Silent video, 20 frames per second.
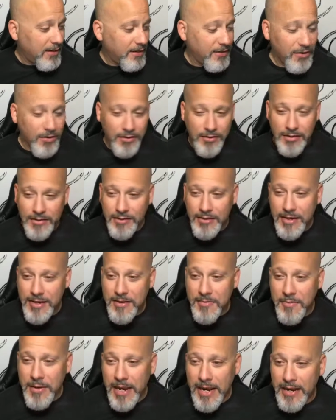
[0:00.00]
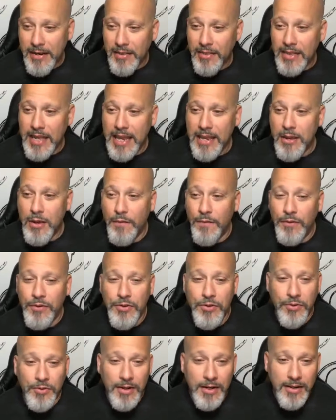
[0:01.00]
Good to see you, man. Thank you for
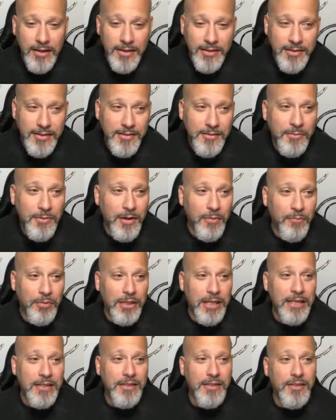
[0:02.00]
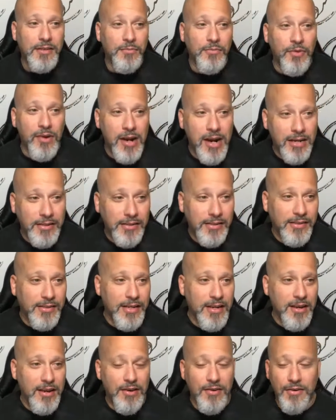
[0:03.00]
joining us. What a pleasant surprise to see
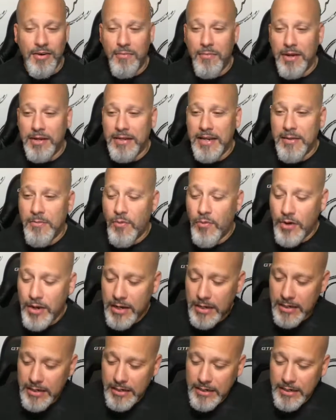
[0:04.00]
you here on a Monday morning.